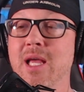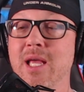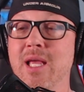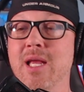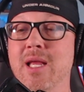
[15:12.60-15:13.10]

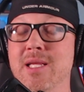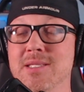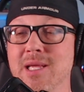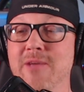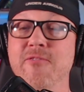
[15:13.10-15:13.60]
in a
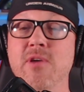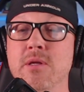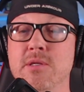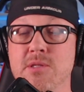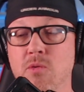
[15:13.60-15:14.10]

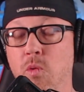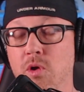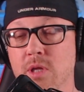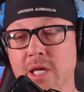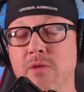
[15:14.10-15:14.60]
defense where
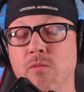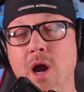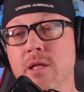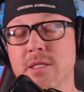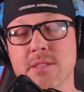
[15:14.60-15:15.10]
Lincoln
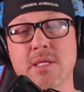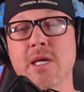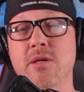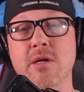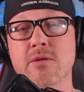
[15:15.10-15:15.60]
Riley is the
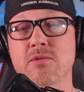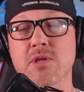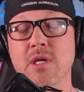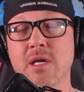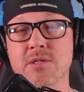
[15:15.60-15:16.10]
head coach
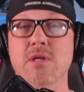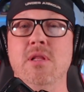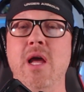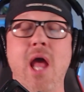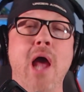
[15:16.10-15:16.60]
until
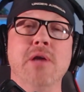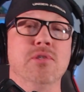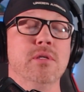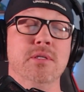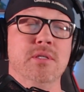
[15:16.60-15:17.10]
I
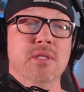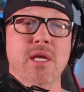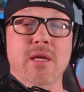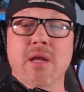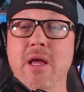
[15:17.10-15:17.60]
actually see
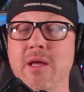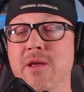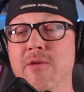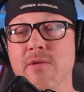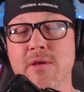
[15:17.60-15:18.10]
it.
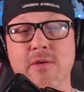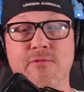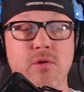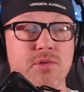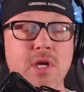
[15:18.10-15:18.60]
If, if
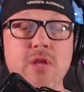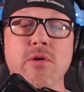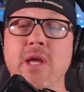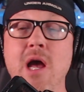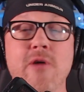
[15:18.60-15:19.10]
you're Southern
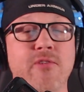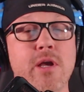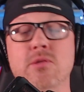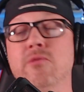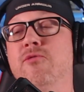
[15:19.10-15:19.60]
Cal
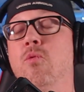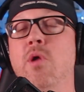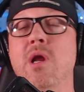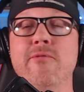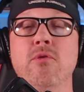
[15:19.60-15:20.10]
fans who, for
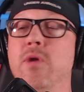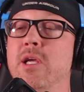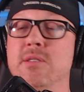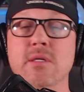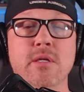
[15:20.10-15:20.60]
whatever
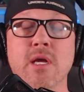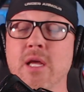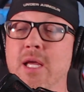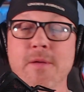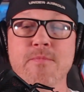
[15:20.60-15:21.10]
reason,
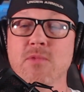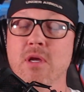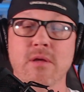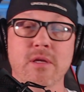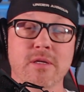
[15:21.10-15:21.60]

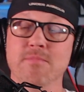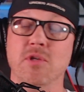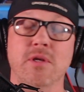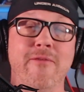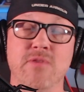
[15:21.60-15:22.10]

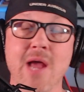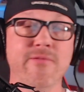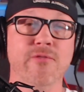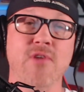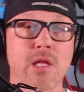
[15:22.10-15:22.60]
have
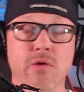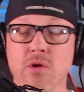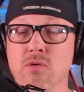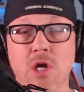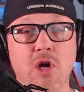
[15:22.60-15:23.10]
never followed
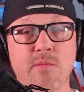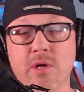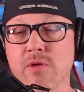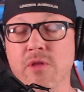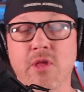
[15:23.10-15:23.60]
Oklahoma, know
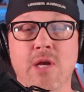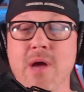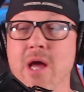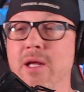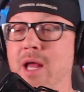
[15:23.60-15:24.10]
anything
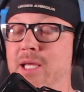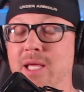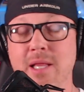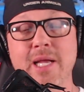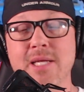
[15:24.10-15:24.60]
about it, I,
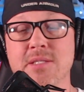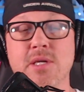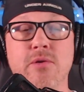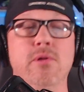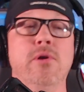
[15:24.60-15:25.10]
like I said
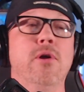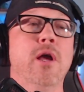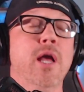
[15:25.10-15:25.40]
earlier,